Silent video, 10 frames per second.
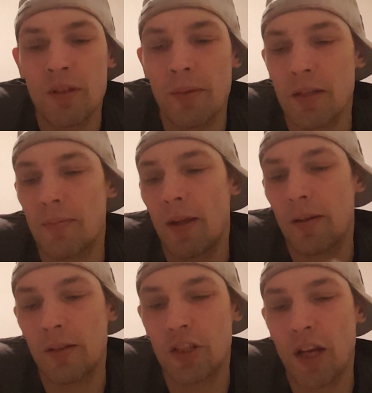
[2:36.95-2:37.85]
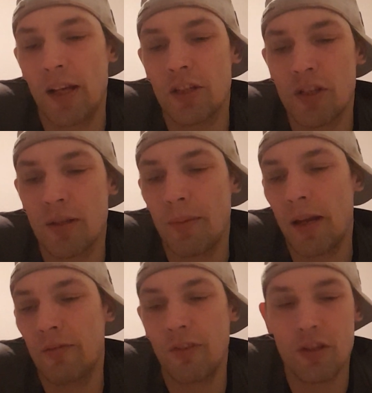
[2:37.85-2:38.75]
Somebody's the challenge is to
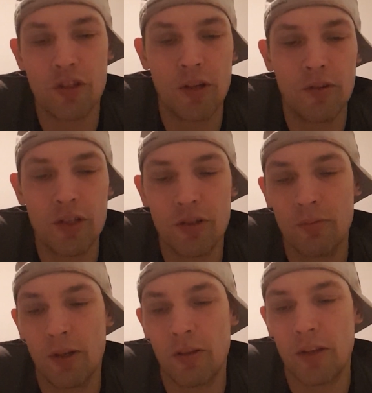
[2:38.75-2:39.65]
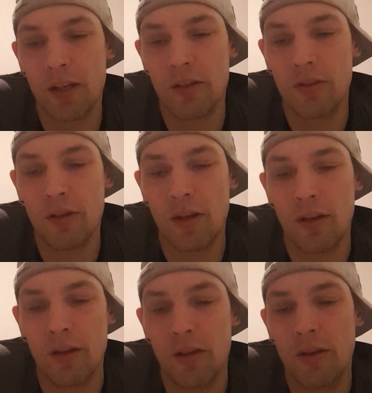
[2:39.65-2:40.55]
manifest generational wealth and
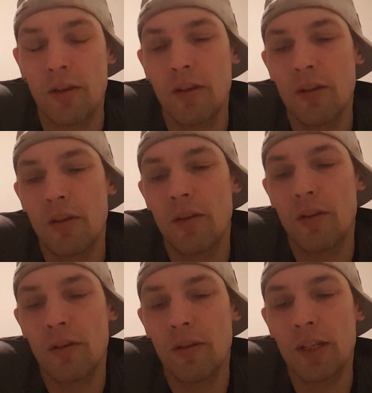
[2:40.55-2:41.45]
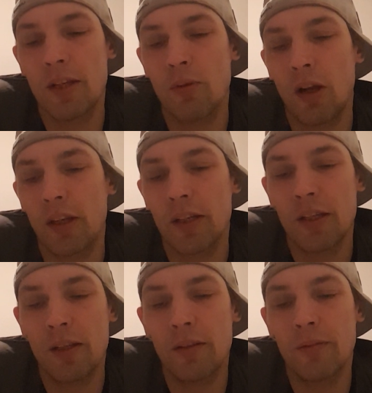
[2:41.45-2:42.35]
uh,
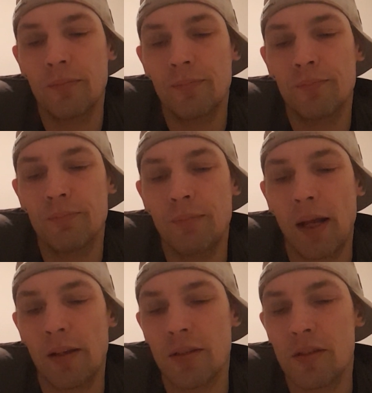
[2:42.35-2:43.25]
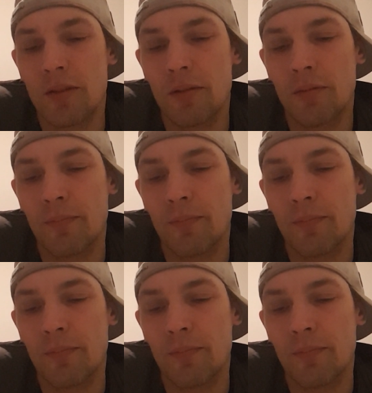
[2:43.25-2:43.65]
equality, balance